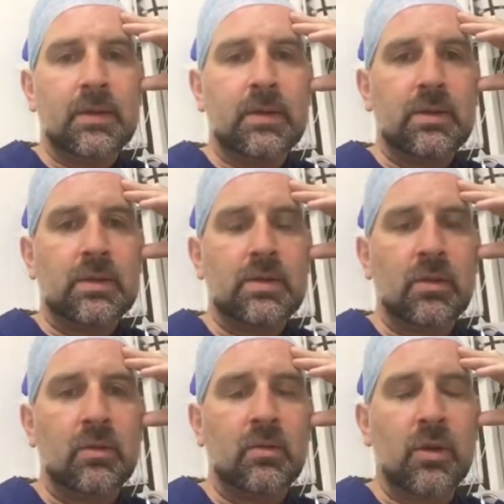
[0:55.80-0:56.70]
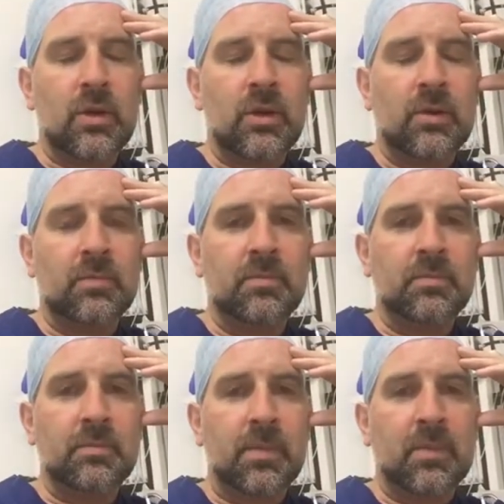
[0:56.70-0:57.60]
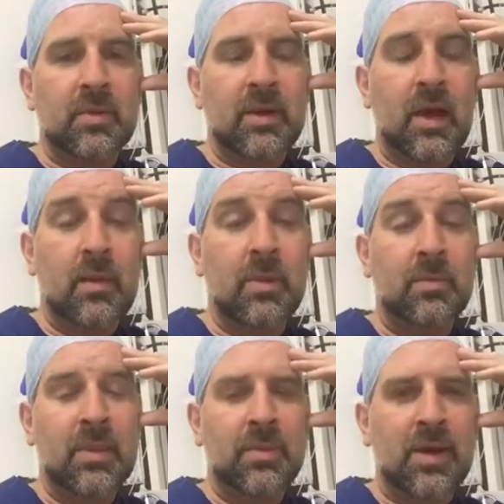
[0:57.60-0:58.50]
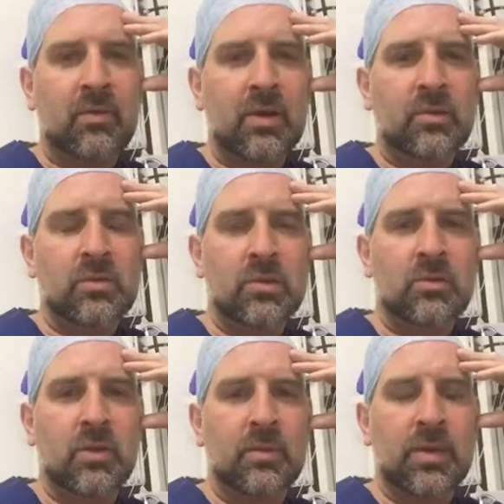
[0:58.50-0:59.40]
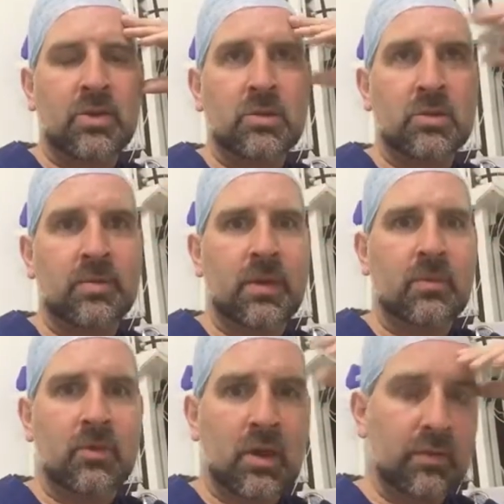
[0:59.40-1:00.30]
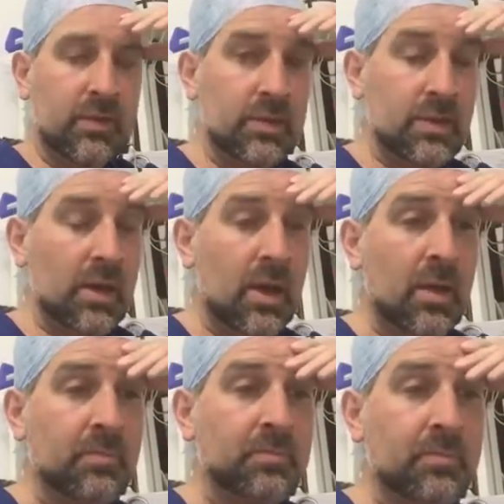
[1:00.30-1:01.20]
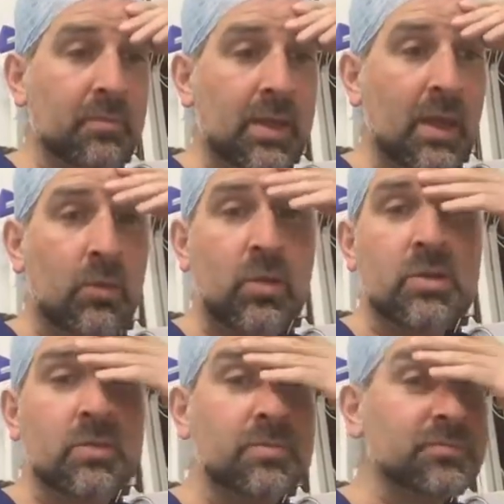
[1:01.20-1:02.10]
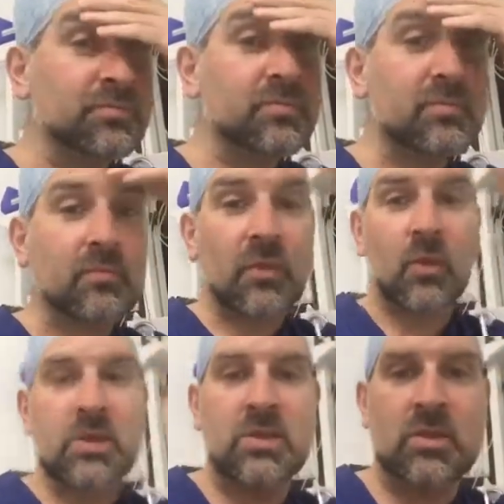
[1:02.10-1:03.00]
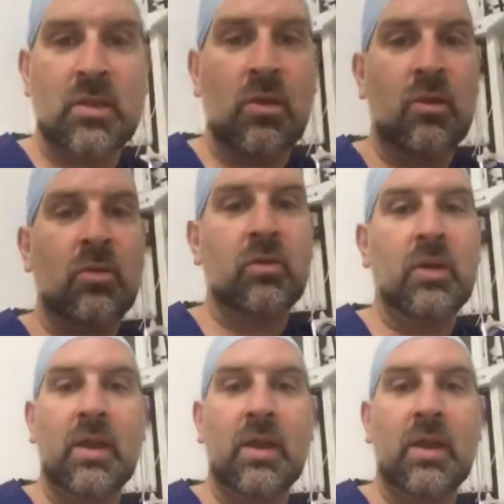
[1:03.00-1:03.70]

so um, there's a bit of hubbub in the background just while the patient's being recovered. Um, but yeah, we've got some questions going on.